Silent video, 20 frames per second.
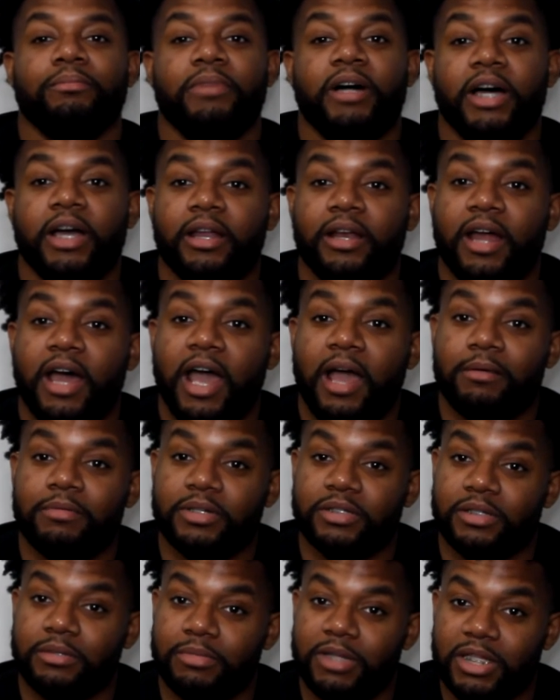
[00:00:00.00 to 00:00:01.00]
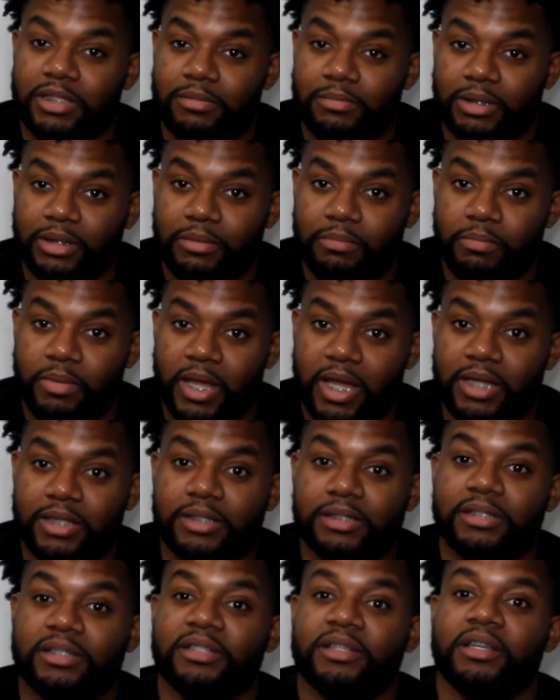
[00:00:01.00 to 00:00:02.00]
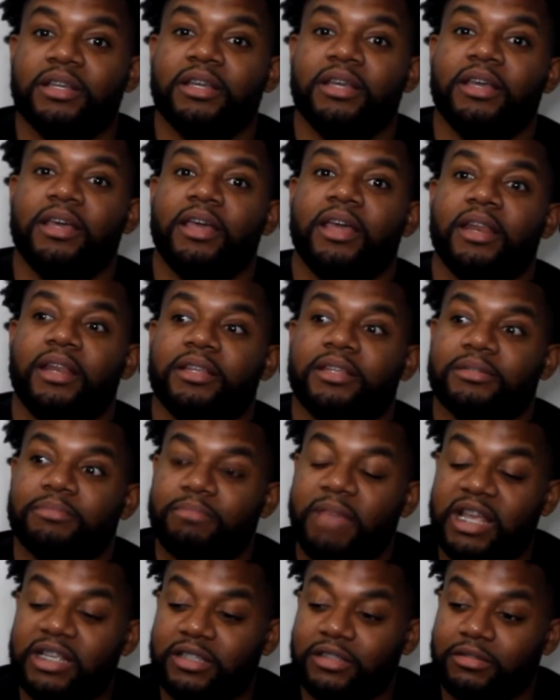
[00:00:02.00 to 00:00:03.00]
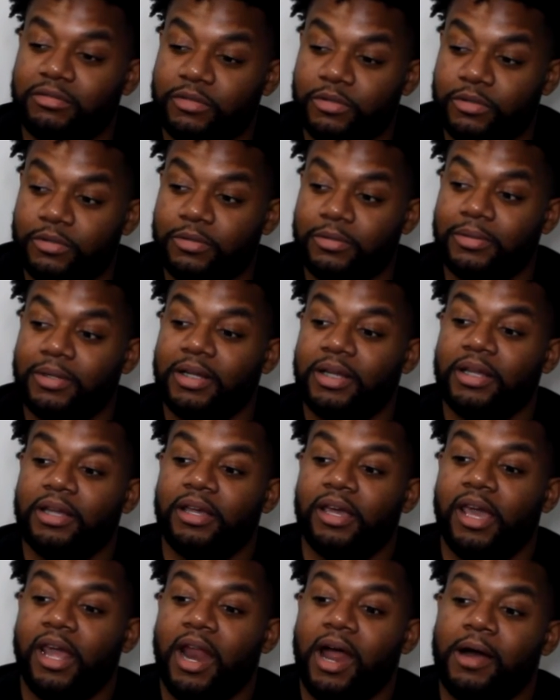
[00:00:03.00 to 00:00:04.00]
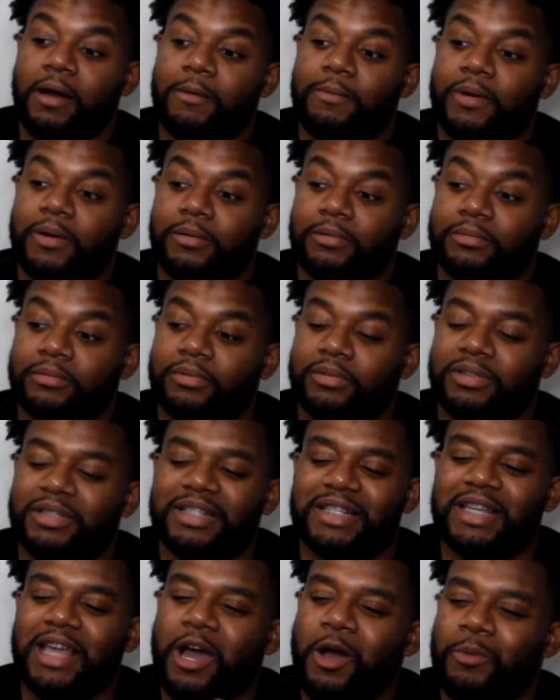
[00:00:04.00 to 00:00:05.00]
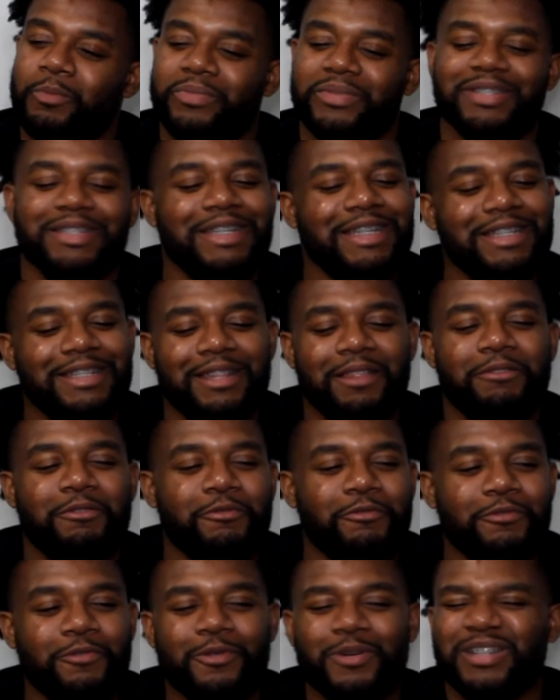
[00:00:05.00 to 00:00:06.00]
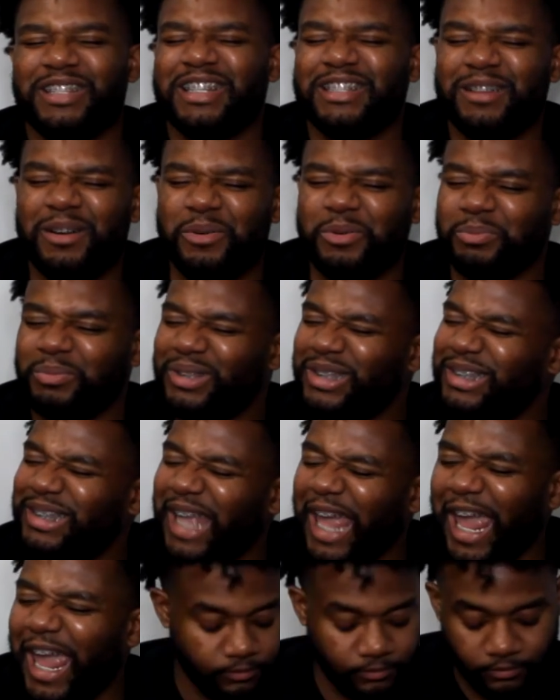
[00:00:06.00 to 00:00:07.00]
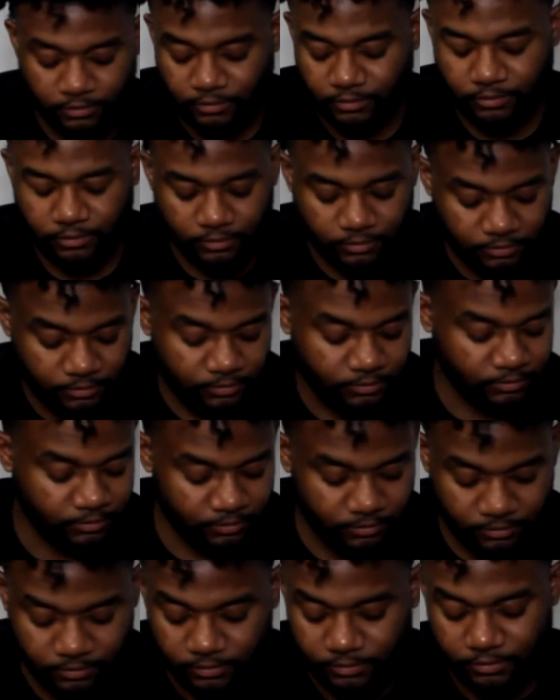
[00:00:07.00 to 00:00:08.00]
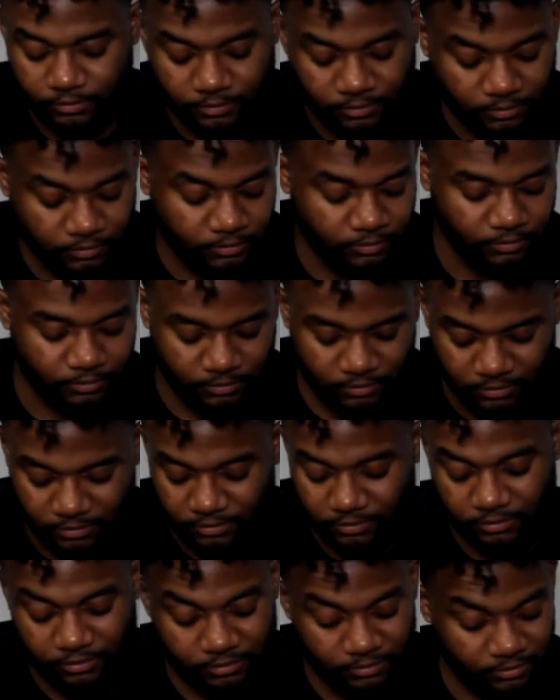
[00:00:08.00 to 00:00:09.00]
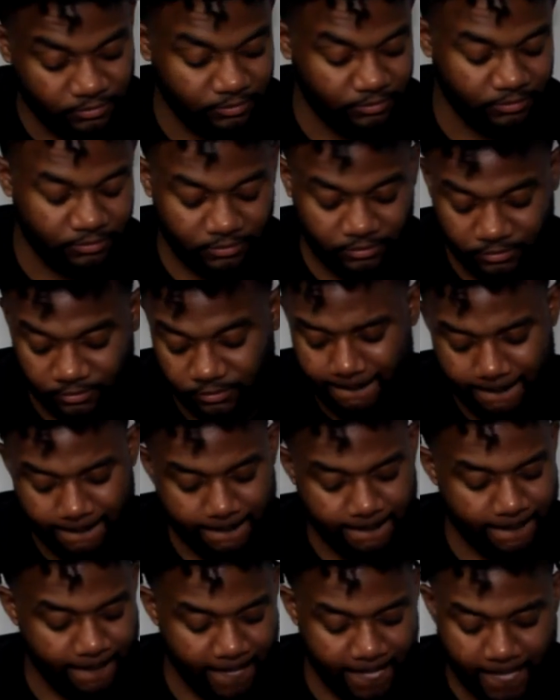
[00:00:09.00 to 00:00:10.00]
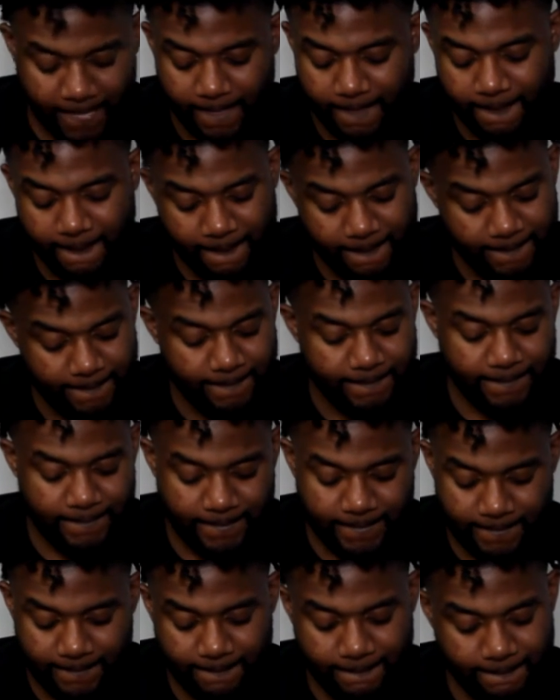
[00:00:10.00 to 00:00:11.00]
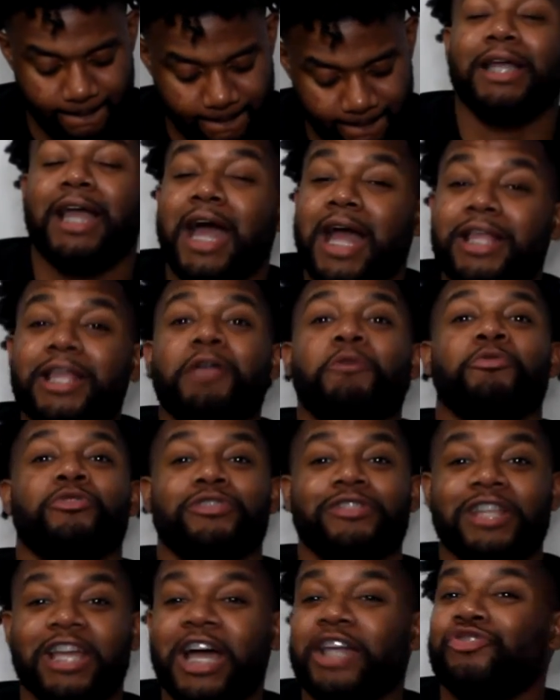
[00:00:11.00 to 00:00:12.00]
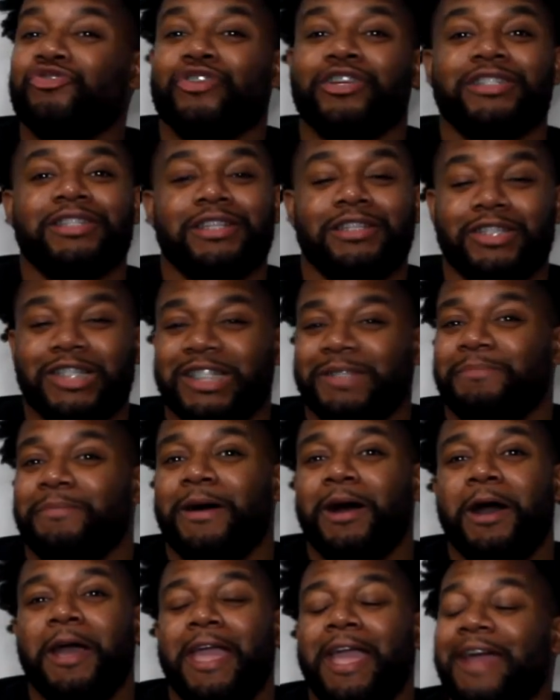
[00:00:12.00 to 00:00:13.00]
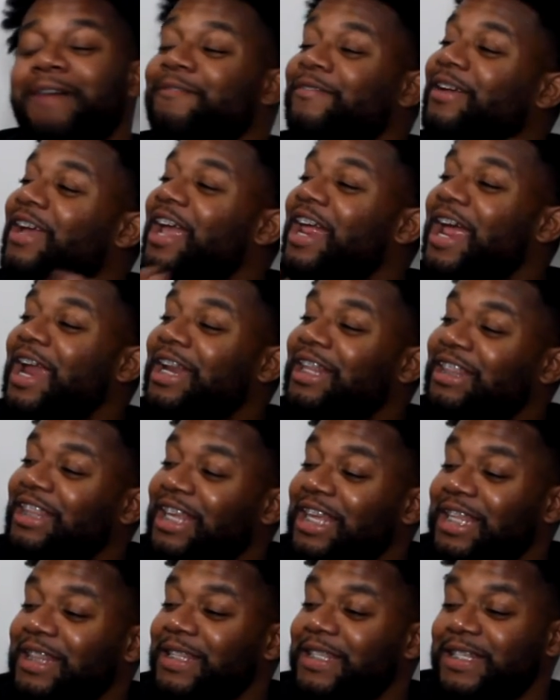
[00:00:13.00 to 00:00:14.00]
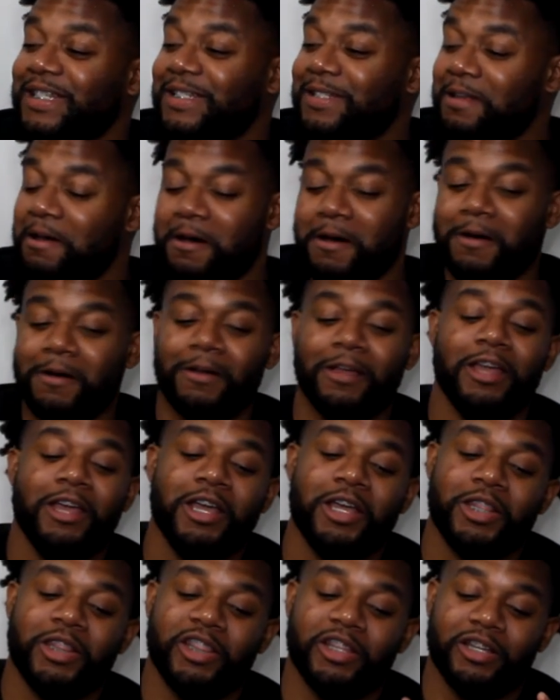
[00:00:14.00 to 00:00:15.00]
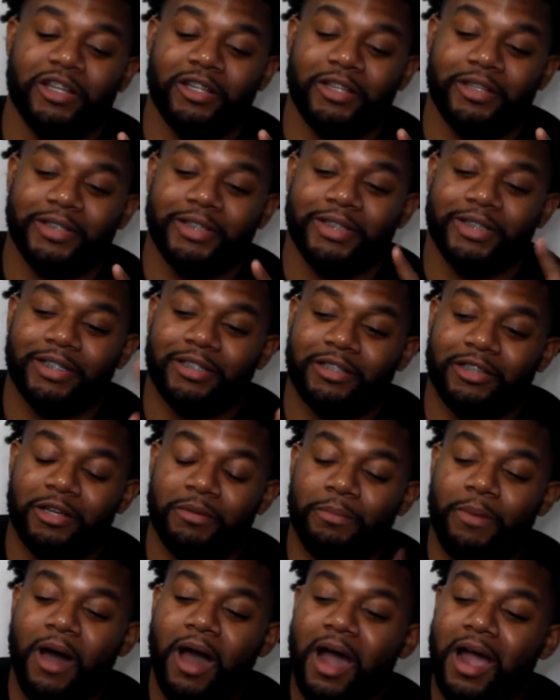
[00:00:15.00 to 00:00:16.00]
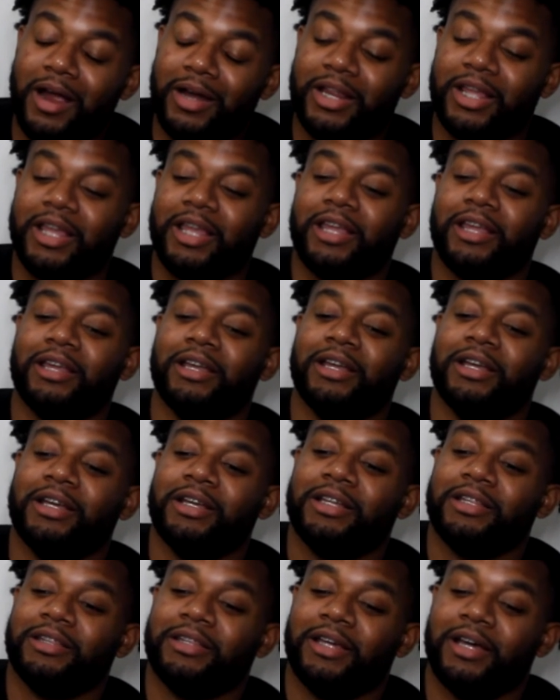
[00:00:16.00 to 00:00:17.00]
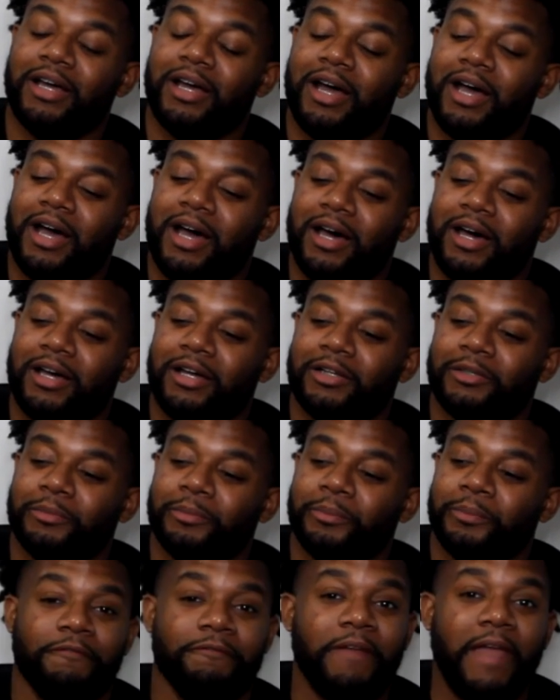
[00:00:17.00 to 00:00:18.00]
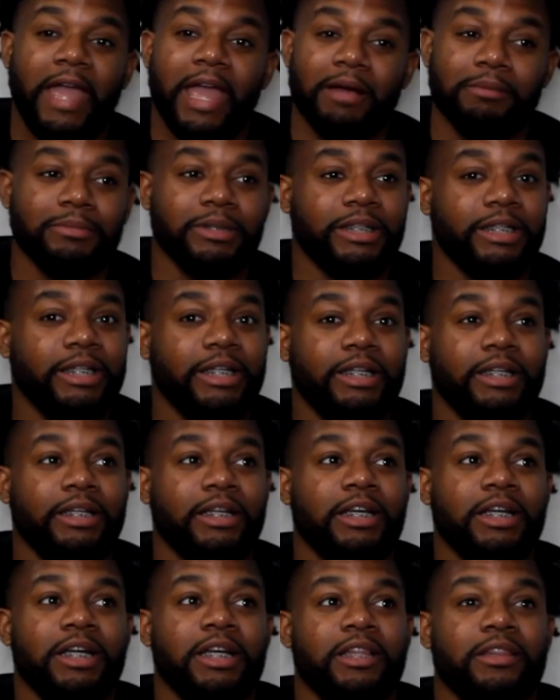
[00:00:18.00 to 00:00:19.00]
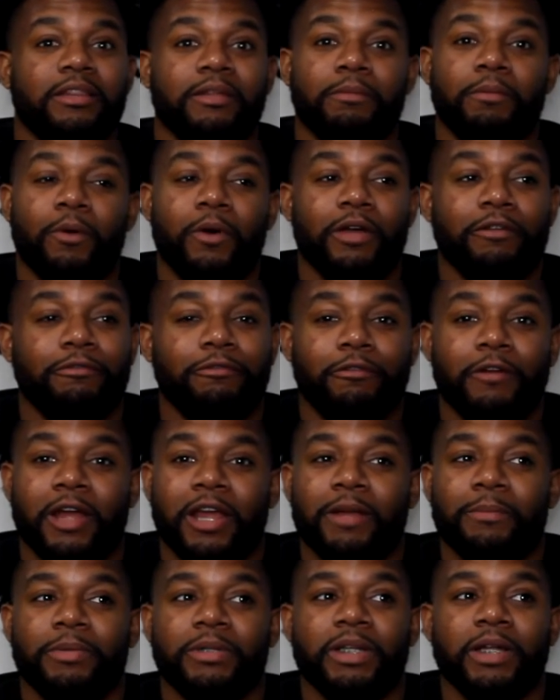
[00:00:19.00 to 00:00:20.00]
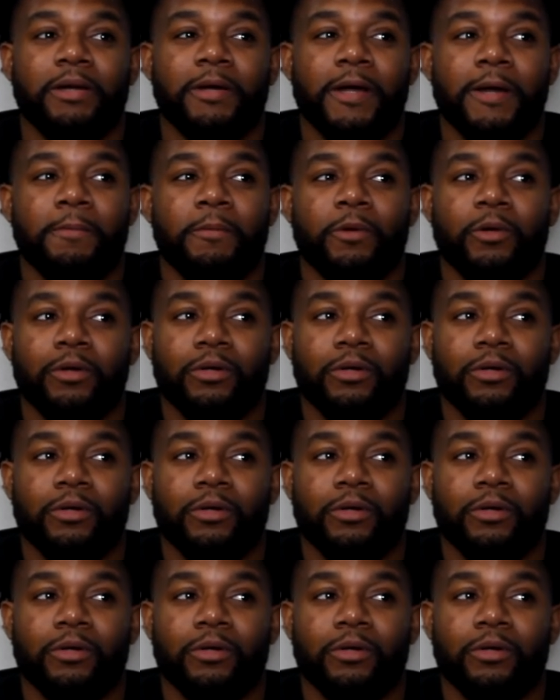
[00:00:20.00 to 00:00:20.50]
But I wish him nothing but the best. And he just makes it through. And I hope it don't... See, the divorce is gone. Kanye was addressing just about every and anything in this song. The party, the family, the boyfriend pulling up